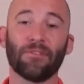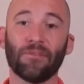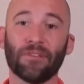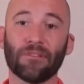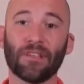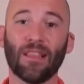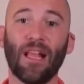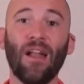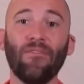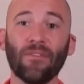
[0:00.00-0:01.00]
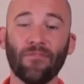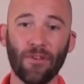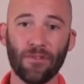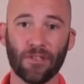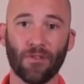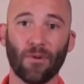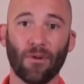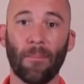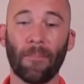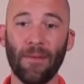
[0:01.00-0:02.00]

So there's a lot of confusion in the world.